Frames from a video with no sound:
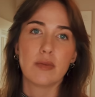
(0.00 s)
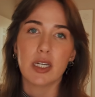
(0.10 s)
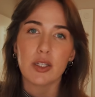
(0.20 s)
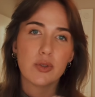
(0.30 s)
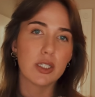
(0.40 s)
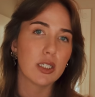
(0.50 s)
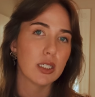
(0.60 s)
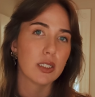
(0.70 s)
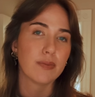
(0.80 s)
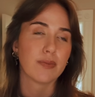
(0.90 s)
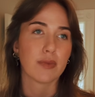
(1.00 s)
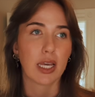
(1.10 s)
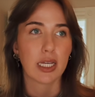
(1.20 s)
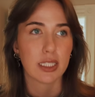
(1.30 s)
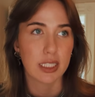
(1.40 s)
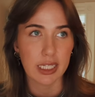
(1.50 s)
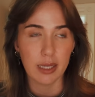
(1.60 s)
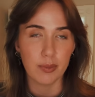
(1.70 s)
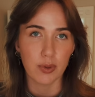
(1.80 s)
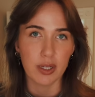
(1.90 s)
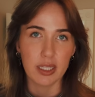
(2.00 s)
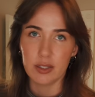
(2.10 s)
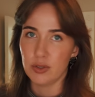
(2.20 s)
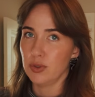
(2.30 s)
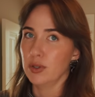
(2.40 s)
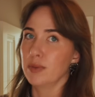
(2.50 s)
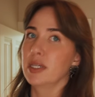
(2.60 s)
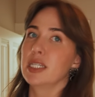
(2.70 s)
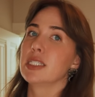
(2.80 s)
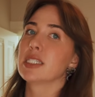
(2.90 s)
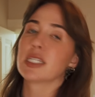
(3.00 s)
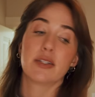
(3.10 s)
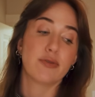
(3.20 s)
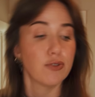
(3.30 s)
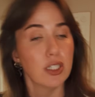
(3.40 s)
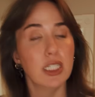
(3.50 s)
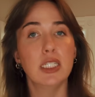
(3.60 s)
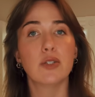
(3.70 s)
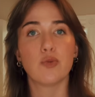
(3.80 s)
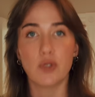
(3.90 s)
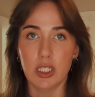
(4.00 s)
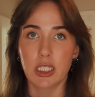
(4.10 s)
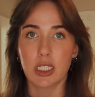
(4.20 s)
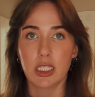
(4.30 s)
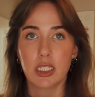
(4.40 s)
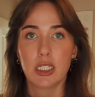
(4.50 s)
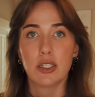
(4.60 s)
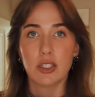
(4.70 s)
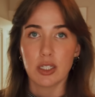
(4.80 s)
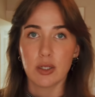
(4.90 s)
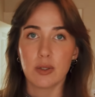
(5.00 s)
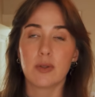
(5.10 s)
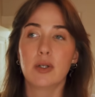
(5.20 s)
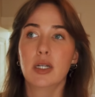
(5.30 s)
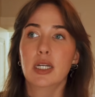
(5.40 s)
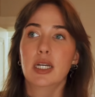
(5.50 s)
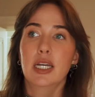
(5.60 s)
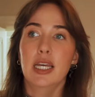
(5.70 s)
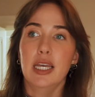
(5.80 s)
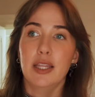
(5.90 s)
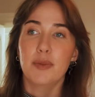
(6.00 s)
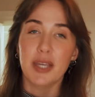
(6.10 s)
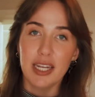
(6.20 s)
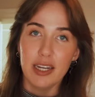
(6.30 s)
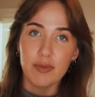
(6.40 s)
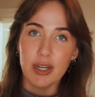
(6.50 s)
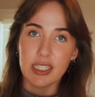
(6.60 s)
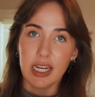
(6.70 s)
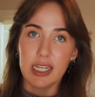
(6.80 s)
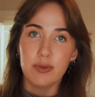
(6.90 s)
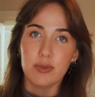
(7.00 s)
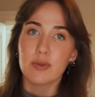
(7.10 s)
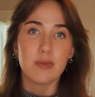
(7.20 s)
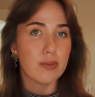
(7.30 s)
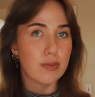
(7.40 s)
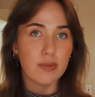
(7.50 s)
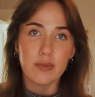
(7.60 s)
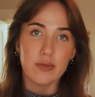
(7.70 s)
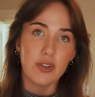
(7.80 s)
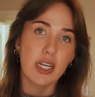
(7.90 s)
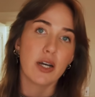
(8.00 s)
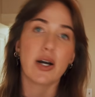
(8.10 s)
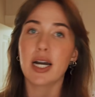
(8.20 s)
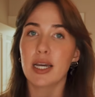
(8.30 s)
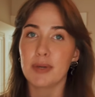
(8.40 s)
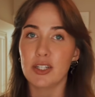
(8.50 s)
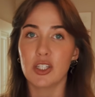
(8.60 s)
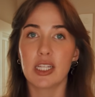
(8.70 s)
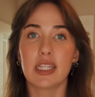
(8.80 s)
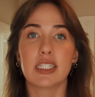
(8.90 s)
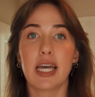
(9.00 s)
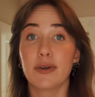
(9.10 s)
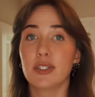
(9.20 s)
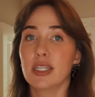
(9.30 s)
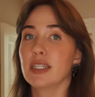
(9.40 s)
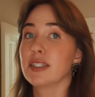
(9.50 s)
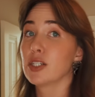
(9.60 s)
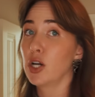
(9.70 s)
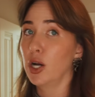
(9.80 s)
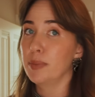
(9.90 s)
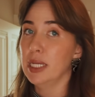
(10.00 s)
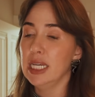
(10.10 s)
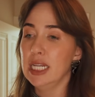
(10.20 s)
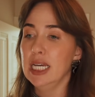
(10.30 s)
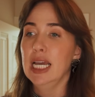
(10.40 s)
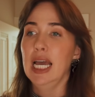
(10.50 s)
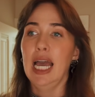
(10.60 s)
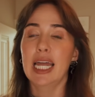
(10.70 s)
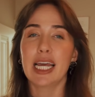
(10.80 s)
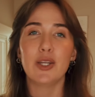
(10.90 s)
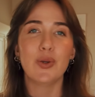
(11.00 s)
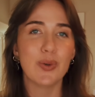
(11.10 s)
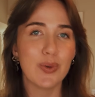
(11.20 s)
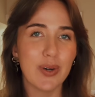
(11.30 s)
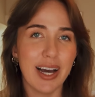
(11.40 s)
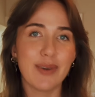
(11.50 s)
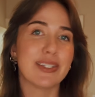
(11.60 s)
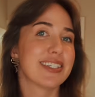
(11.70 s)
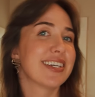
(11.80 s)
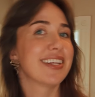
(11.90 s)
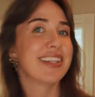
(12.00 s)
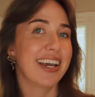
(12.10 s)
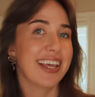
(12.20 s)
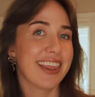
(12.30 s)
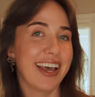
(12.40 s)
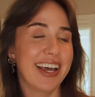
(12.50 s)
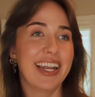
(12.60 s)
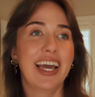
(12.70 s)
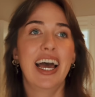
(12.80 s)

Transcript: The other real sticking point in this room is the freaking rug. So the beginning of my dining room video, I mentioned that this house is carpeted, and I knew I wasn't gonna like that.